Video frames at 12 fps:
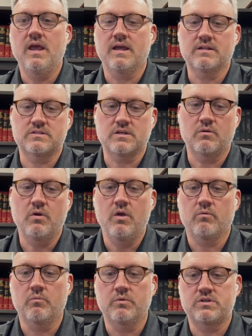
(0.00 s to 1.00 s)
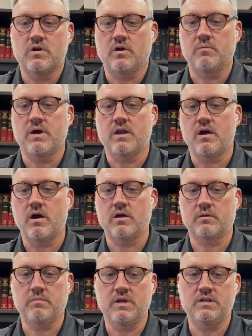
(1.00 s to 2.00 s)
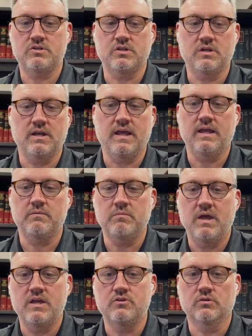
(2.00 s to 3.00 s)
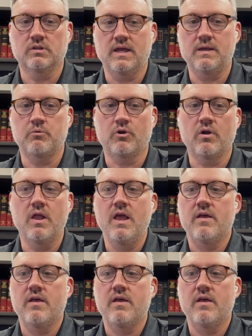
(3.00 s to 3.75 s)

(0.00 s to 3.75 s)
And so when we talk about automation and manual labor,